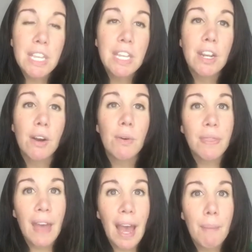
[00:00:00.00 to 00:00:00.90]
you know,
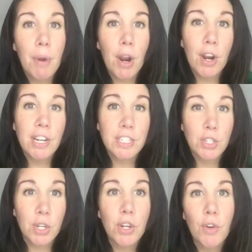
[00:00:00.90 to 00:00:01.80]
that part is
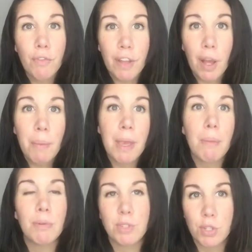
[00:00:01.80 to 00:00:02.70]
good. Hopefully I'll be
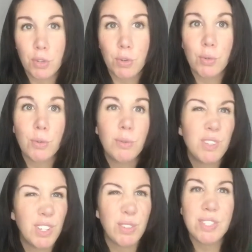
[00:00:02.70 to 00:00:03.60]
able to,
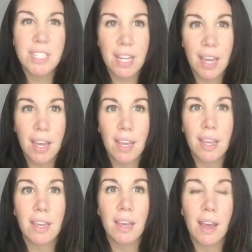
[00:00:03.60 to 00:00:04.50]
you know,
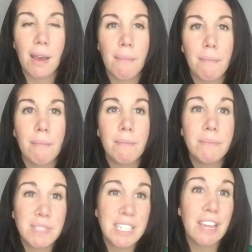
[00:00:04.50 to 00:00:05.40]
stay
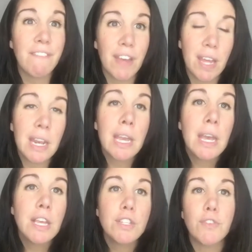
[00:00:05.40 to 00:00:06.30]
fit.
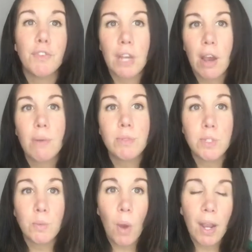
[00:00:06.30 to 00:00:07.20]
So for now, I'm
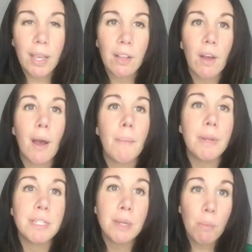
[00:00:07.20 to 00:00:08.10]
just walking a lot.
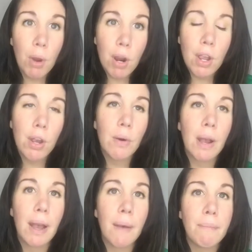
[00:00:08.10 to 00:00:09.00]
But tomorrow,
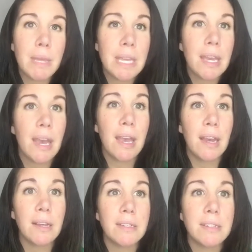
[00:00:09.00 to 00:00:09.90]
me
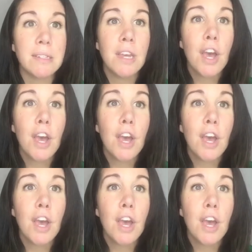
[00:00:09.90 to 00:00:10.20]
and